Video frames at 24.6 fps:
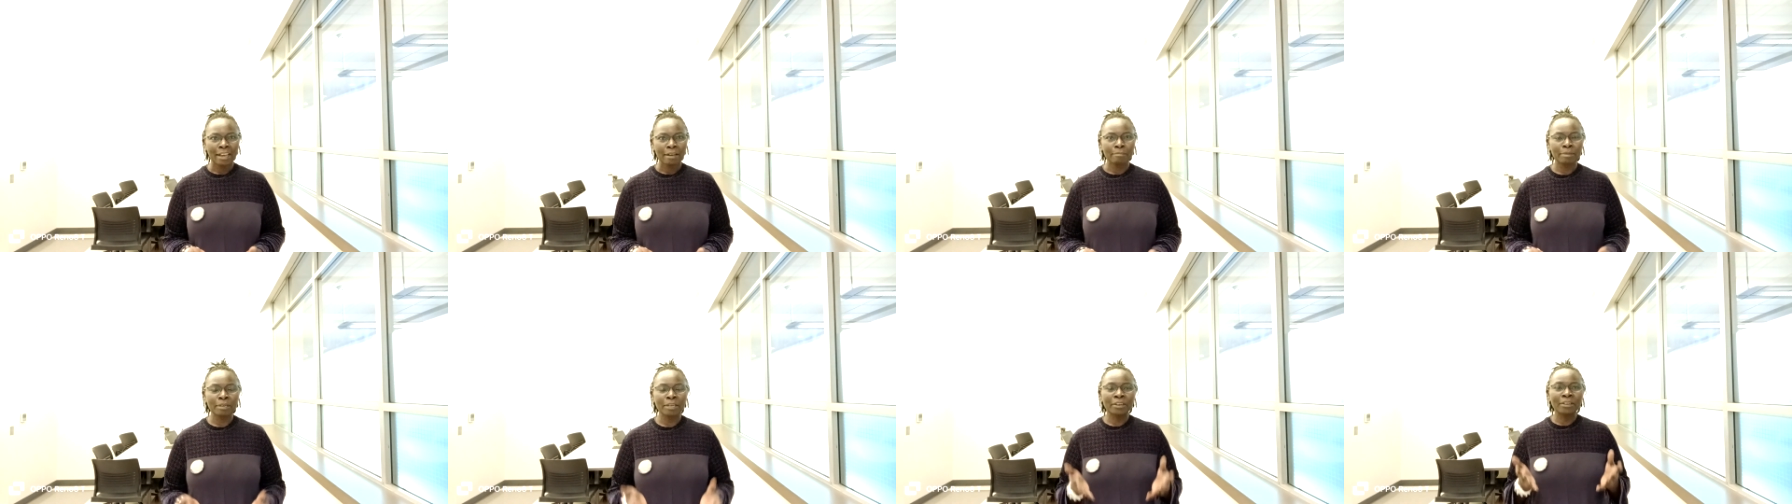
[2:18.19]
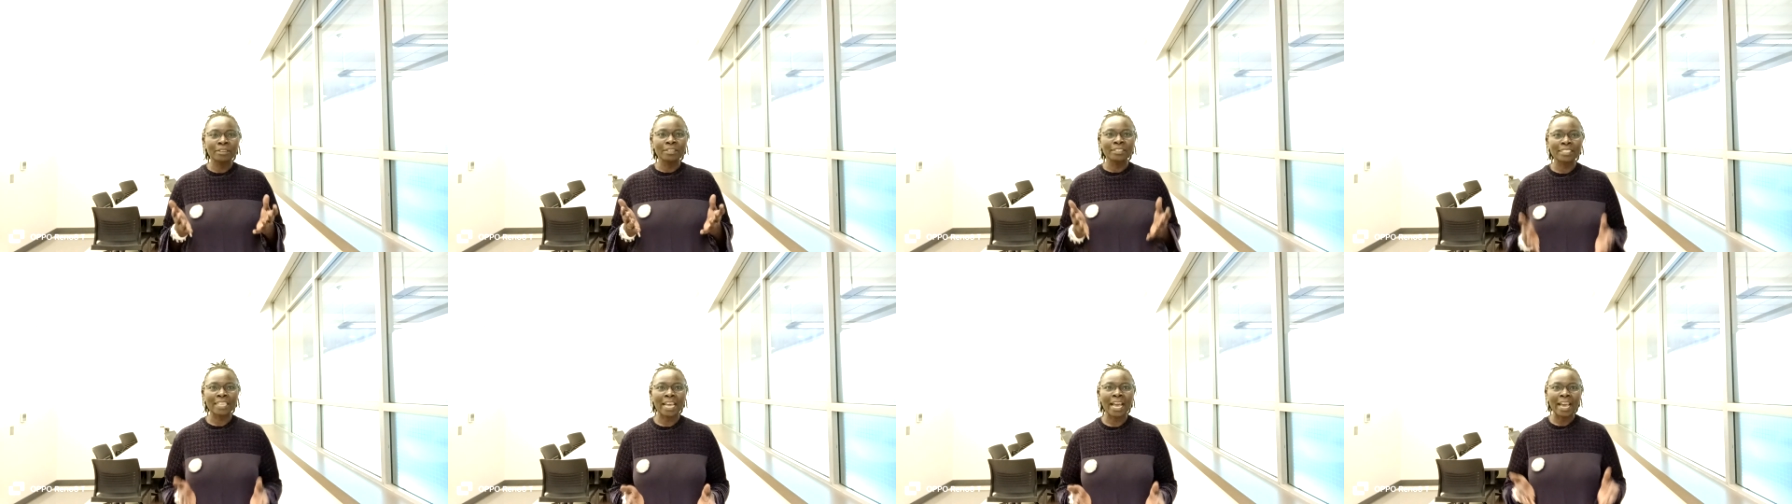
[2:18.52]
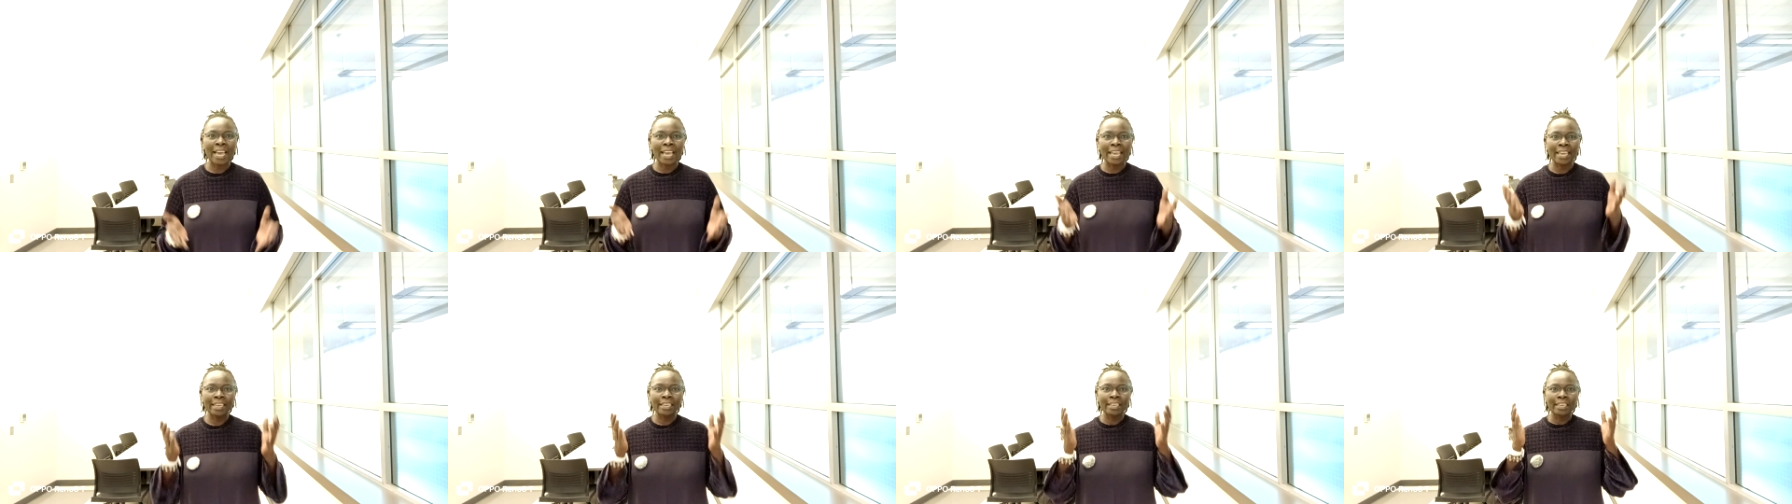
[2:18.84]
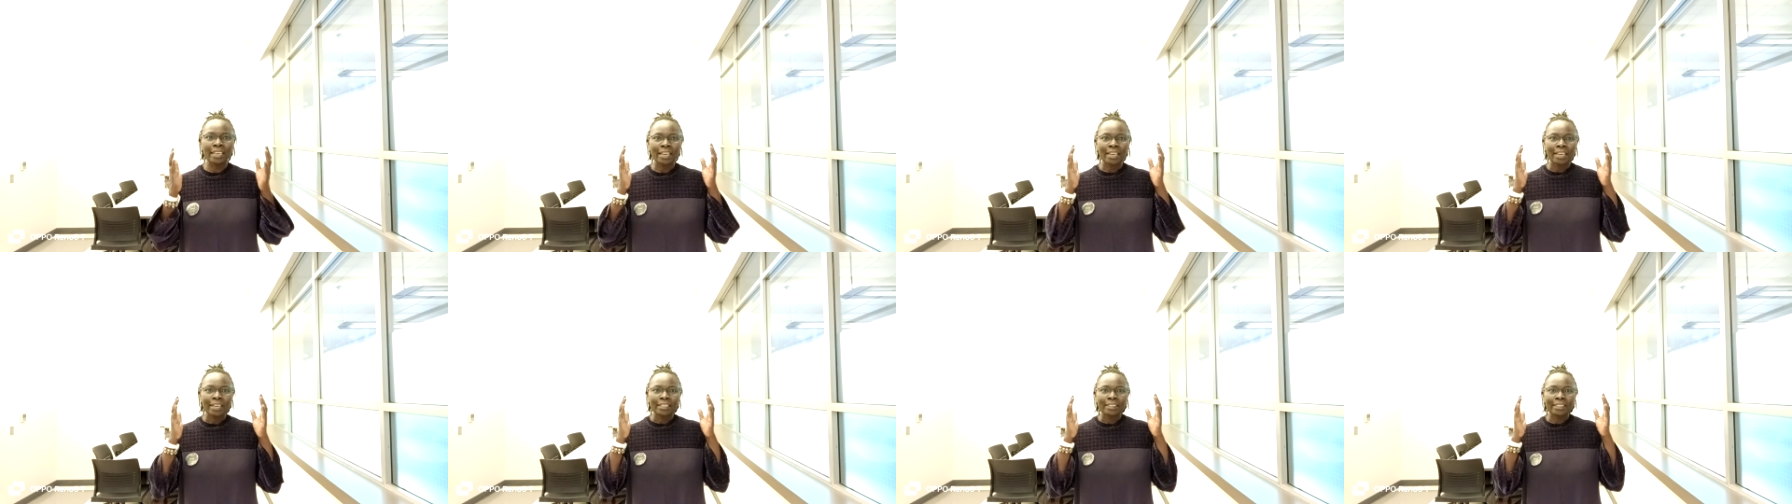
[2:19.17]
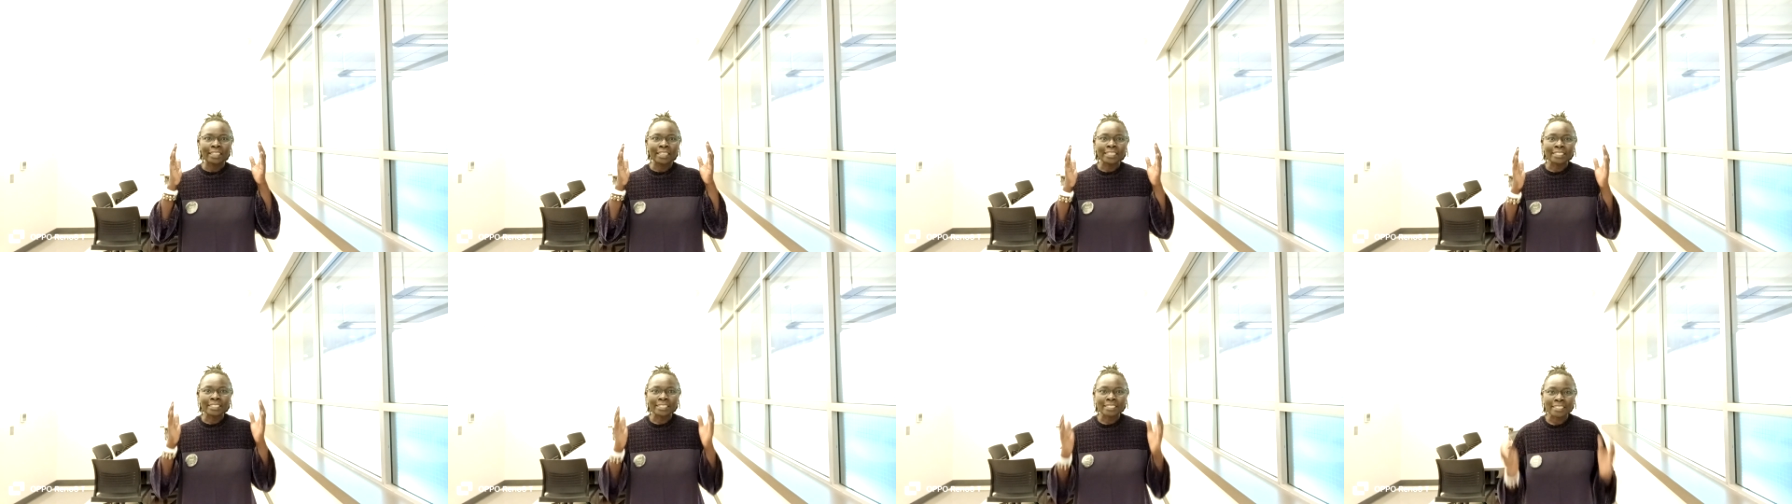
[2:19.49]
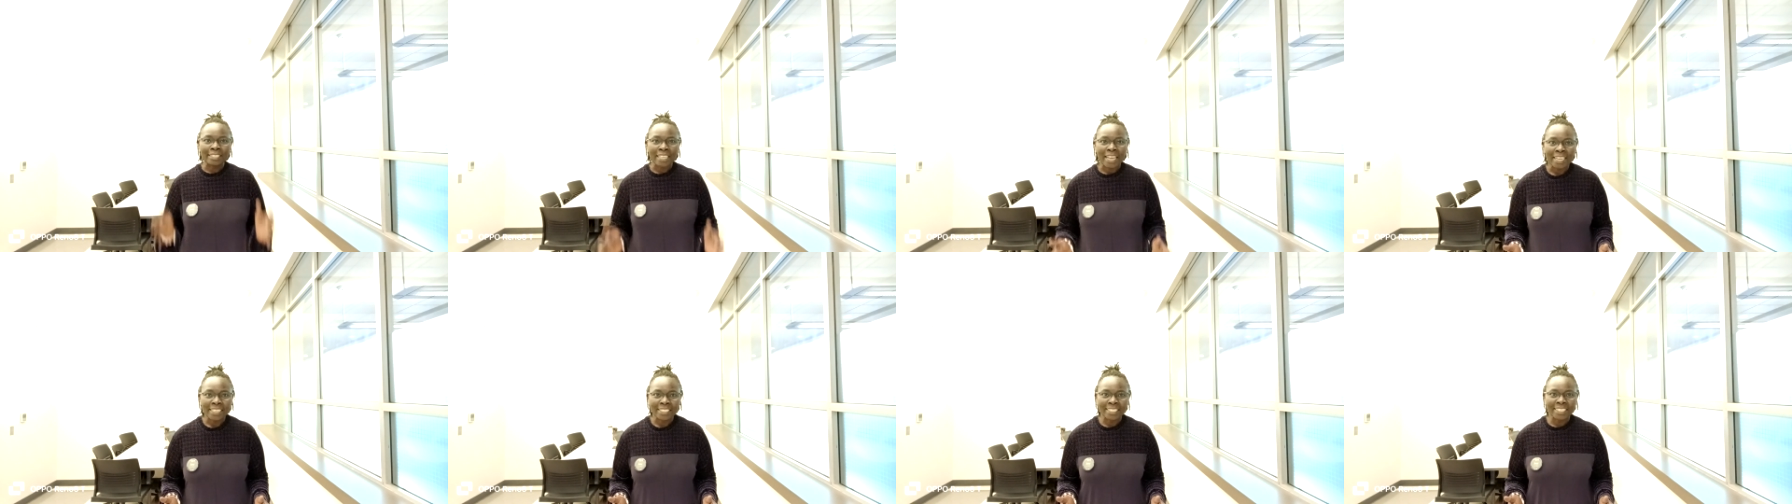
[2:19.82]
because I
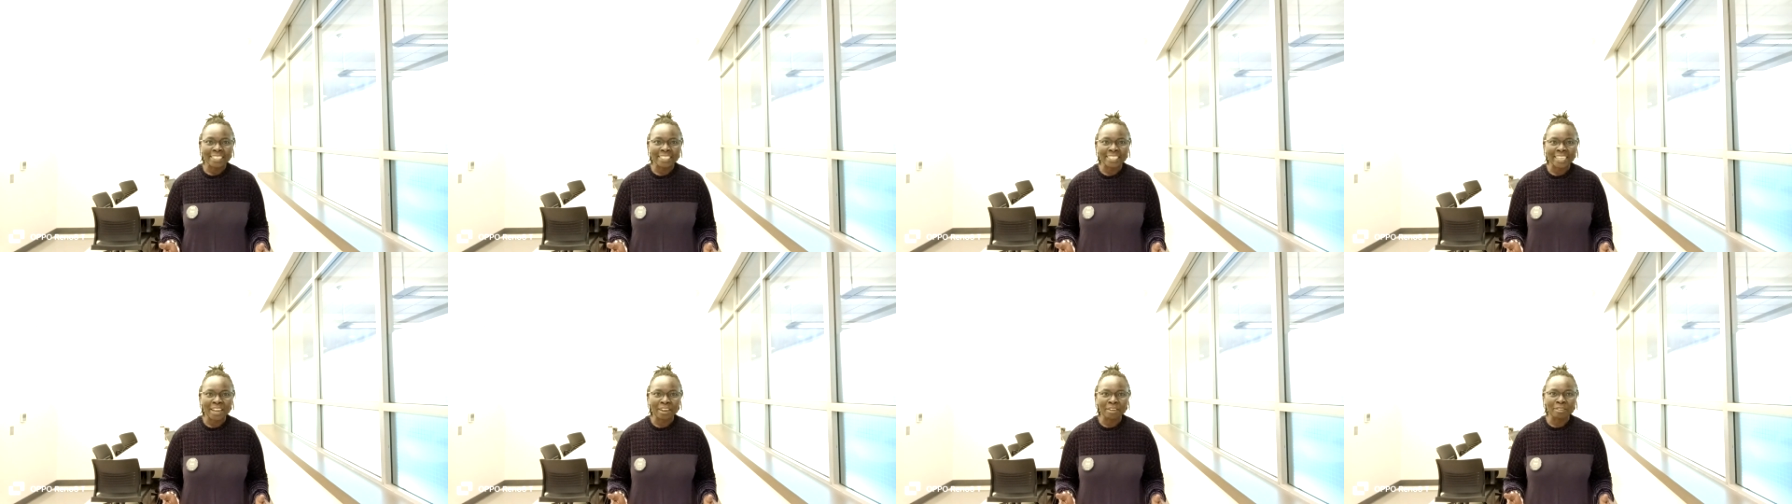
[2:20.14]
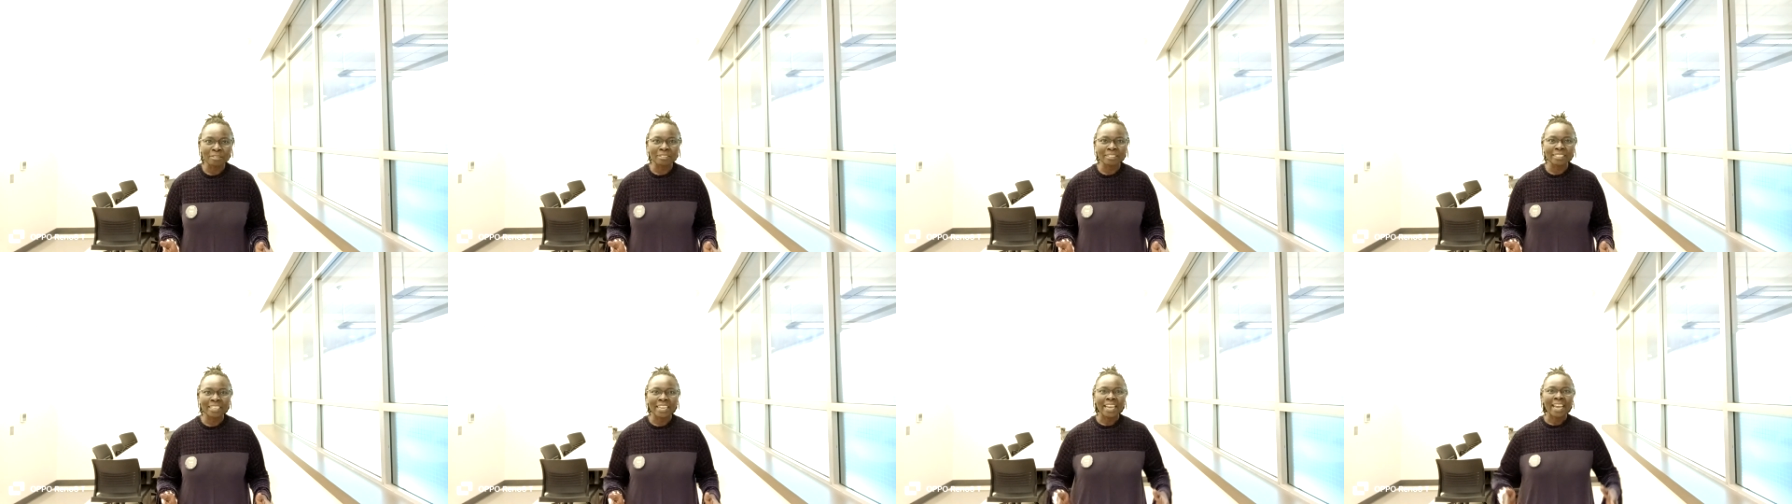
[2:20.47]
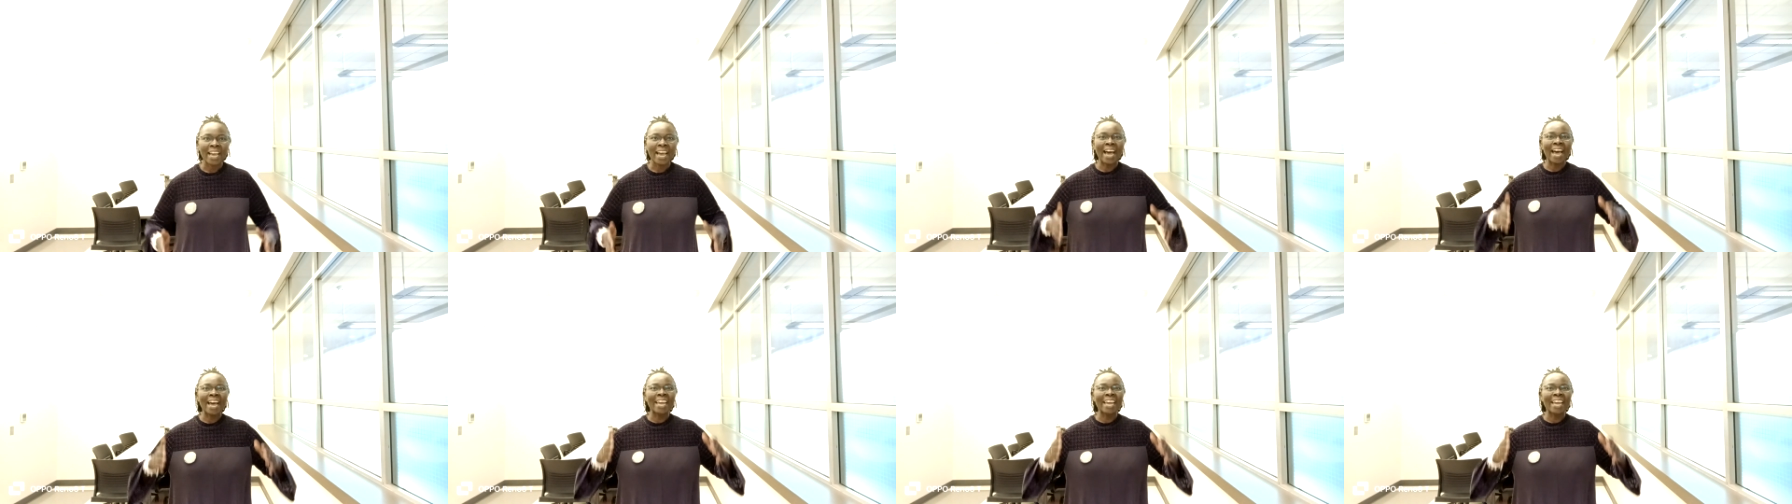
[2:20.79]
they sat down